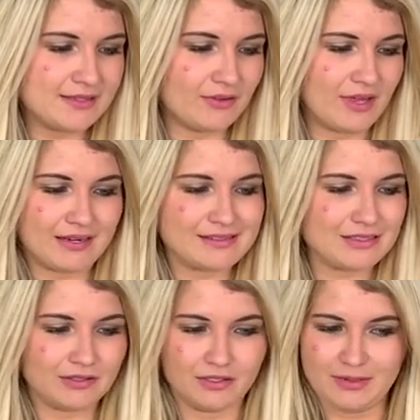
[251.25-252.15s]
So that is
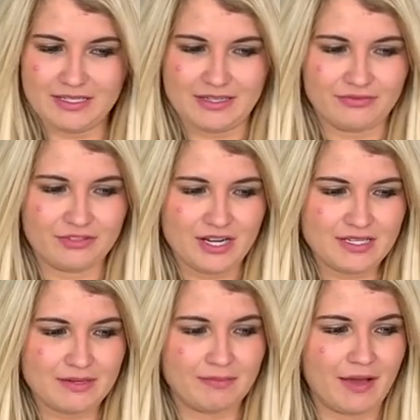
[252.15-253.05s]
a little bit
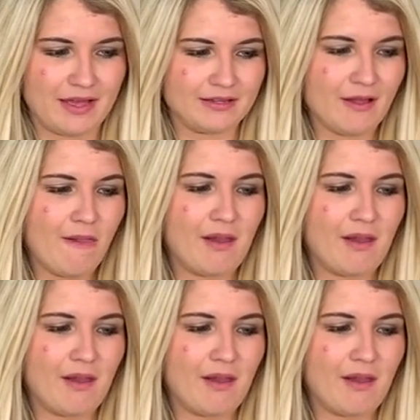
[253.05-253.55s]
different. But